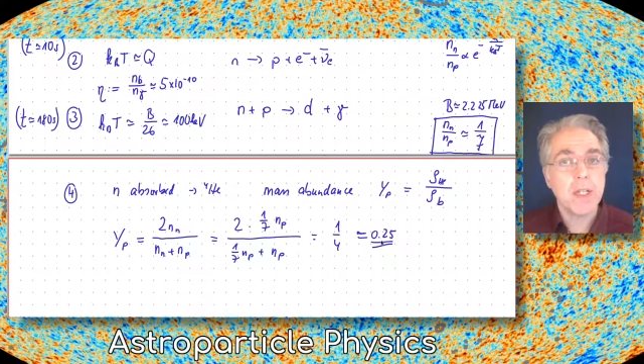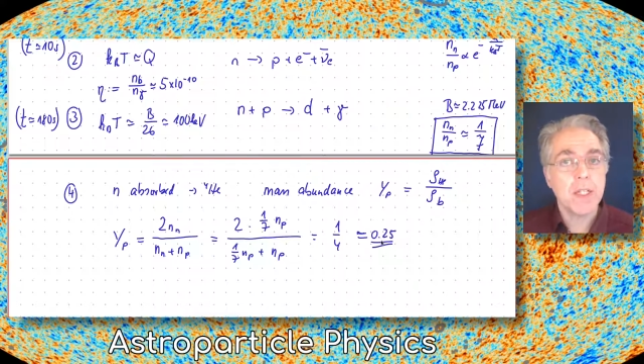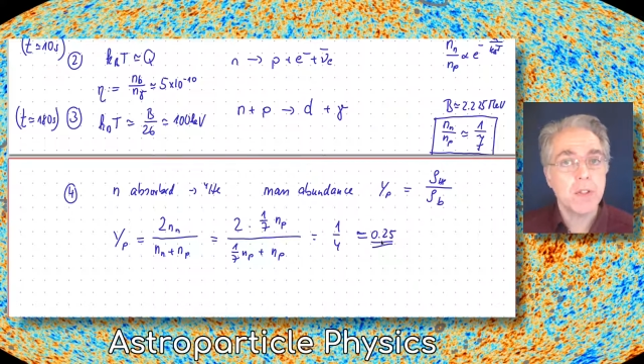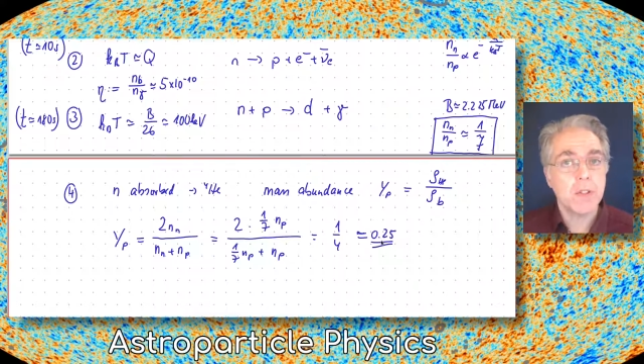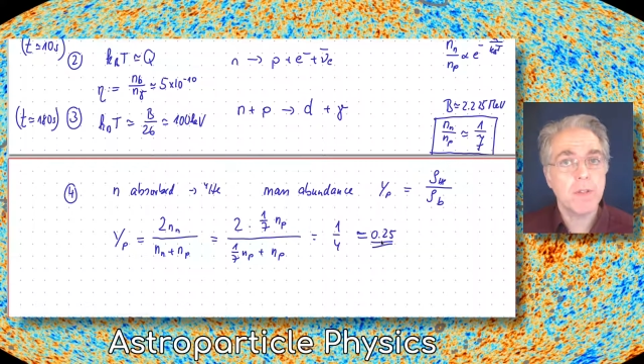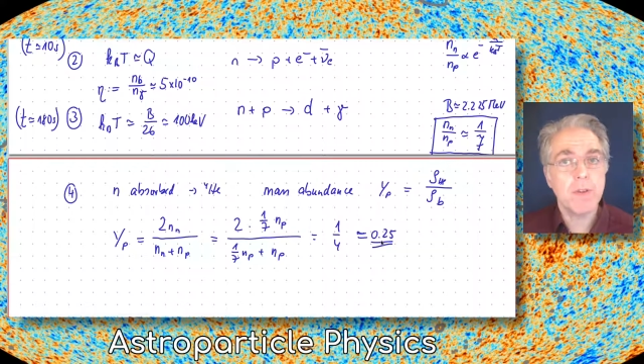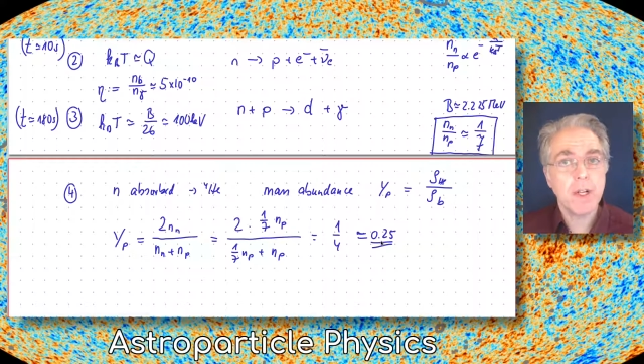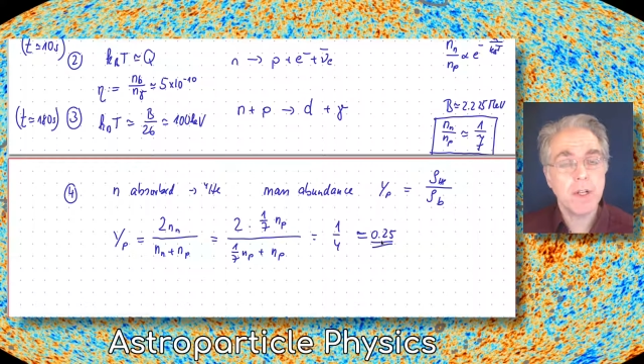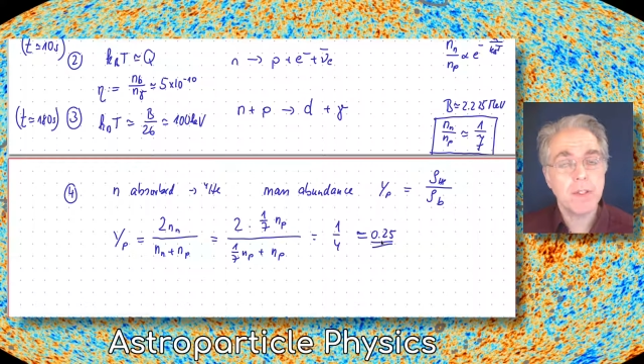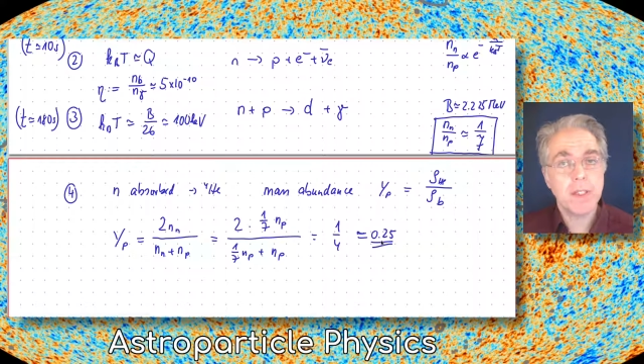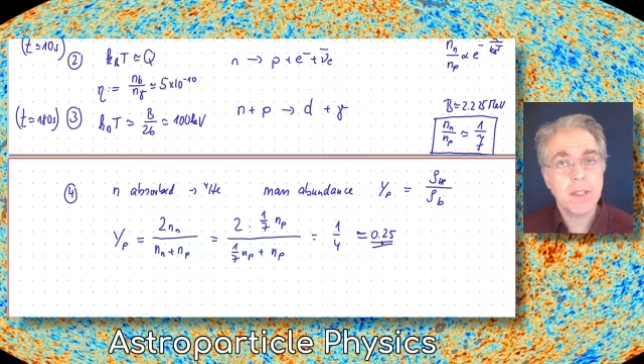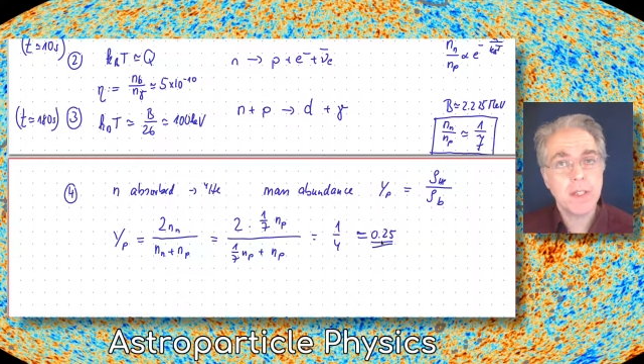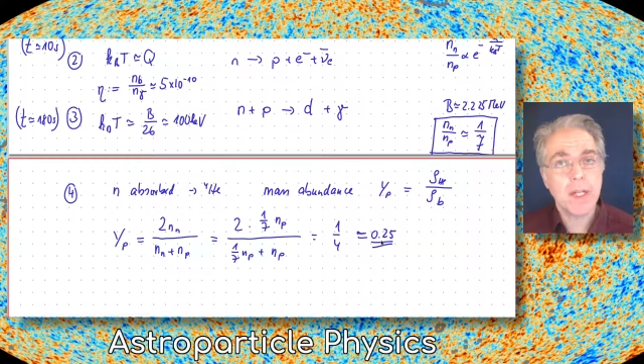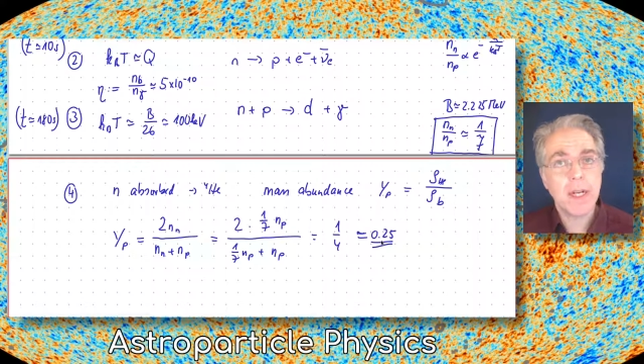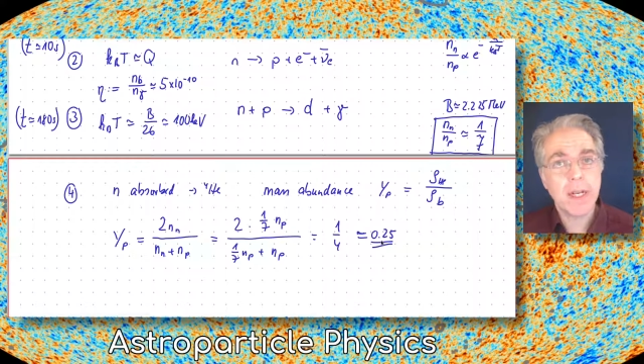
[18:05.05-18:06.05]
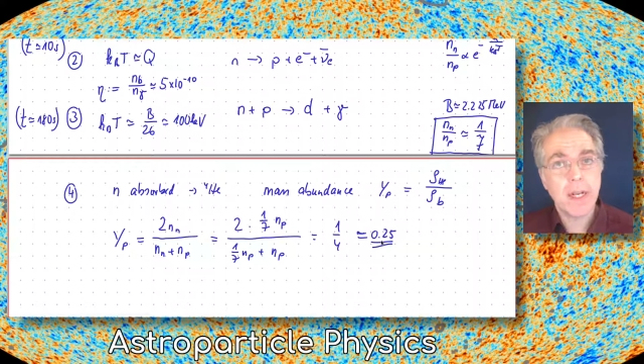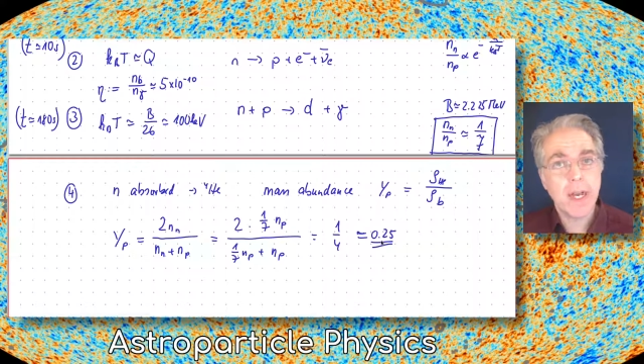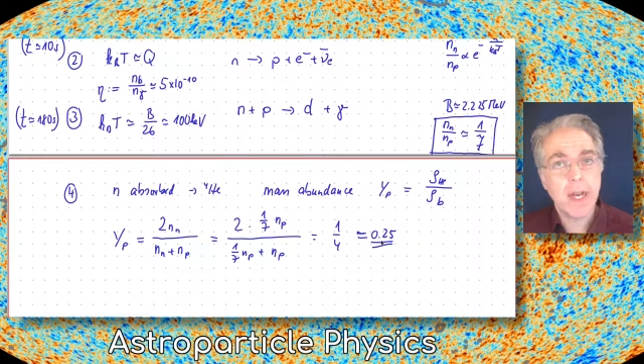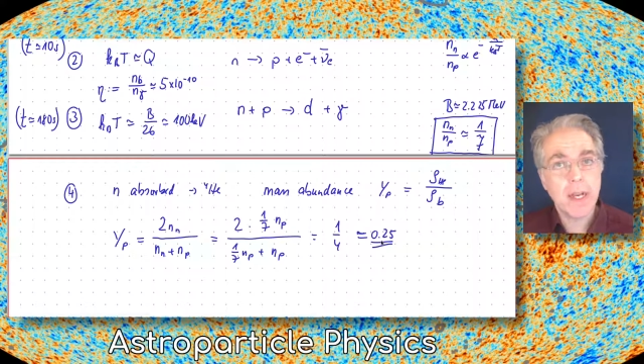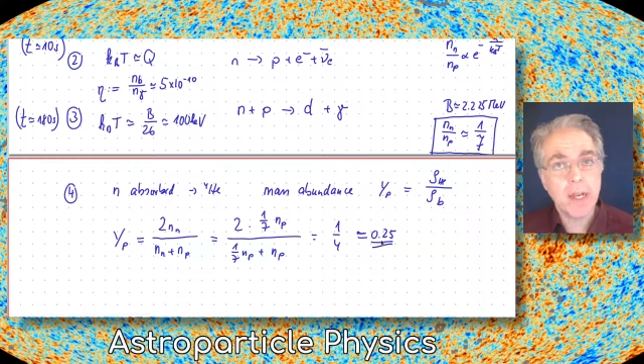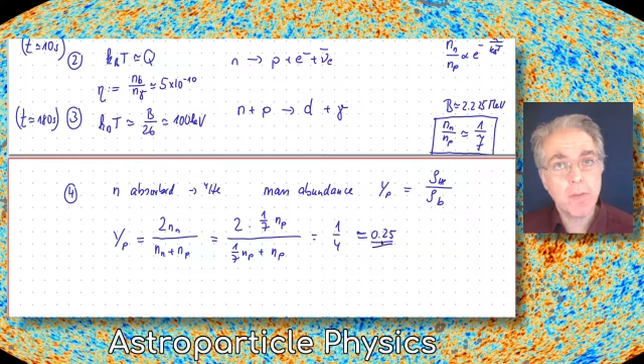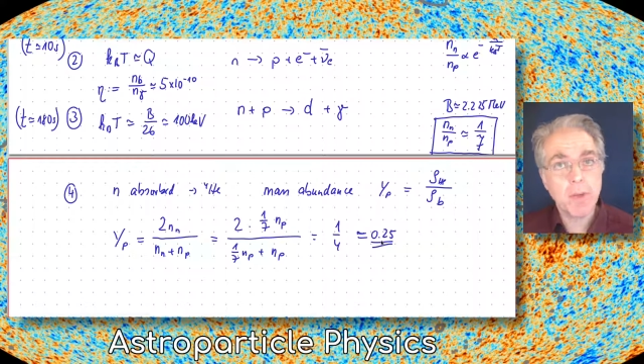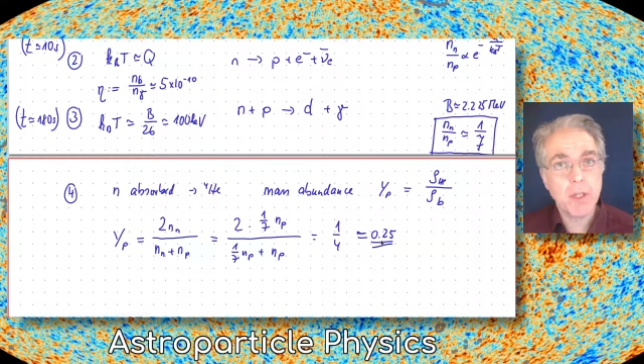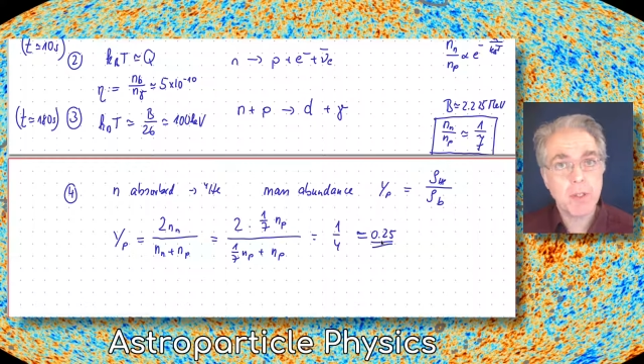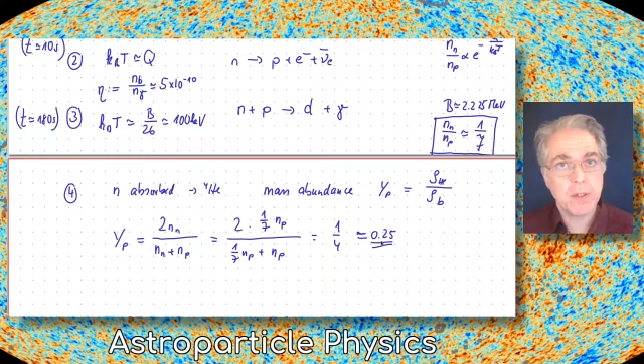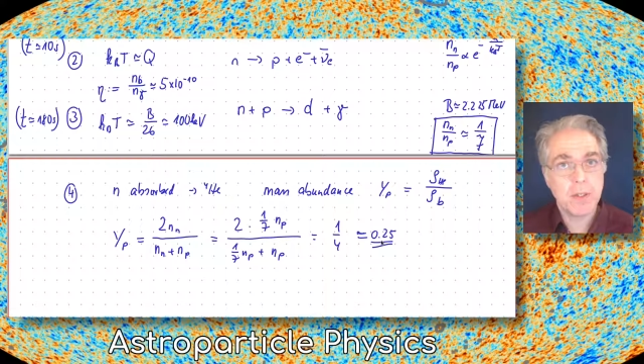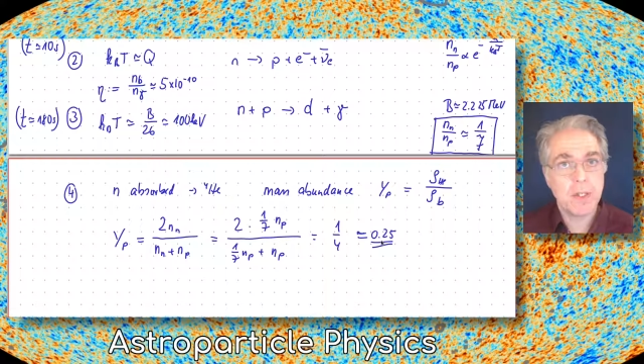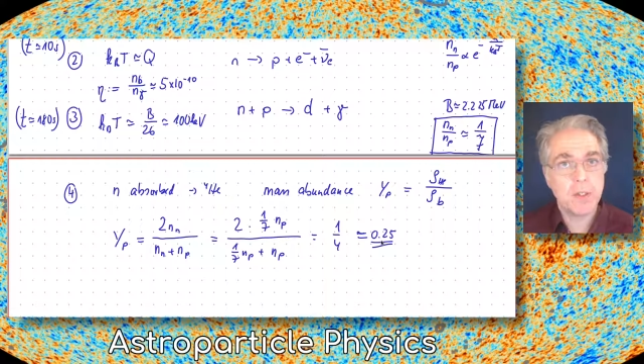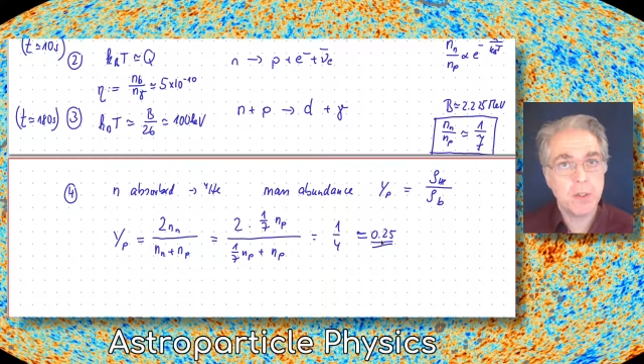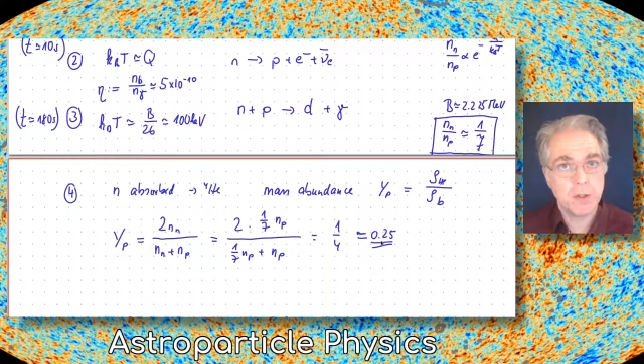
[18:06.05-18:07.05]
So the values are slightly higher because
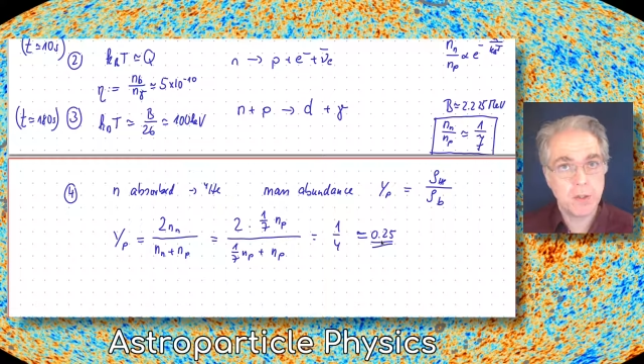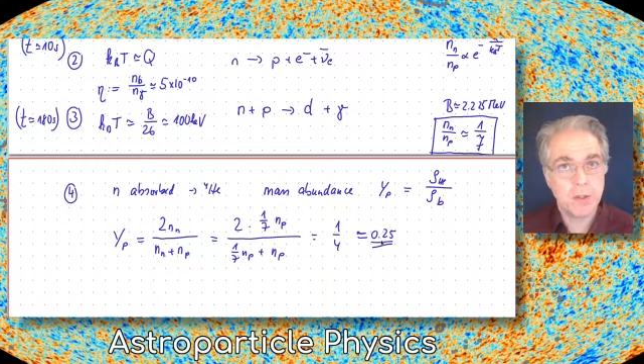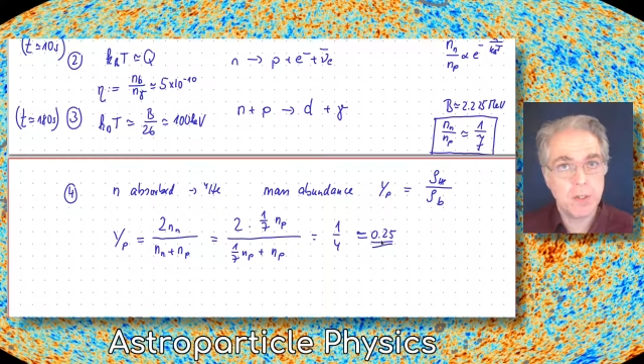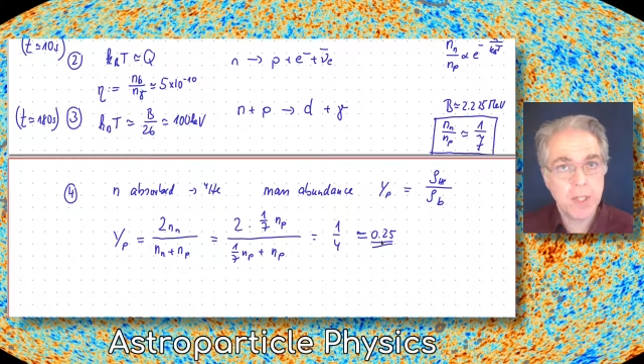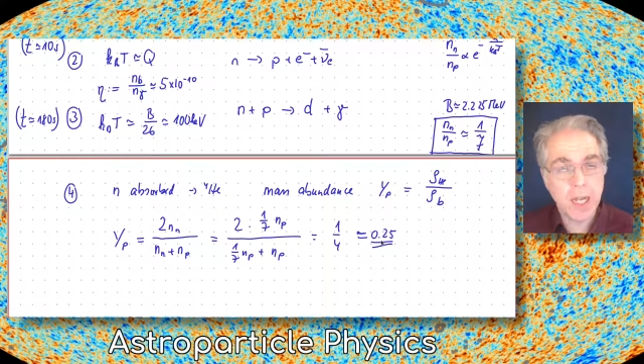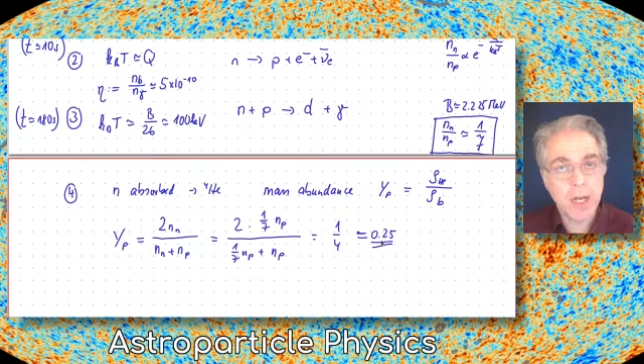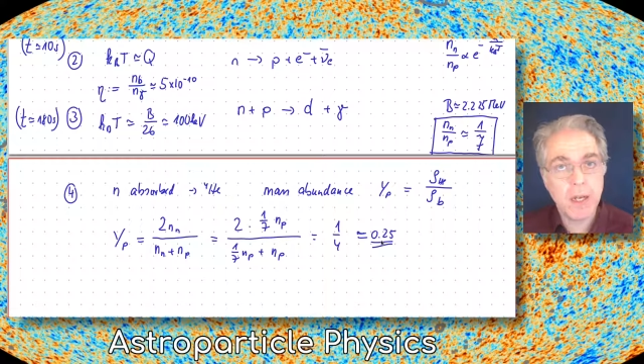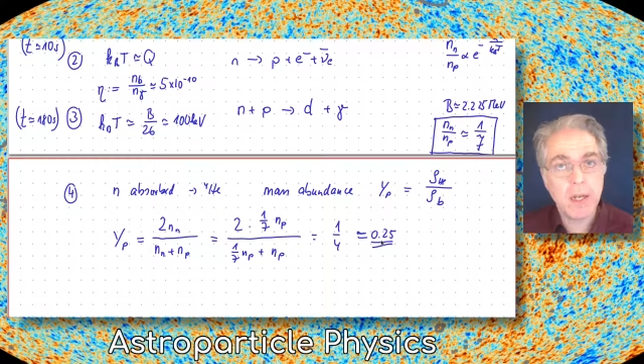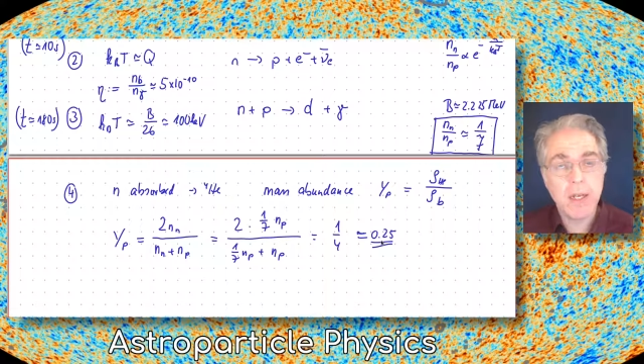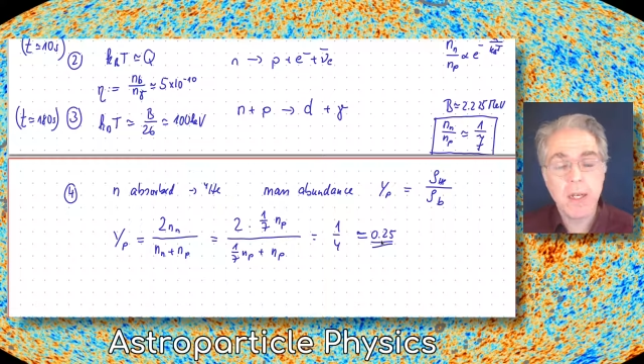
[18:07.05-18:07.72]
there's also stellar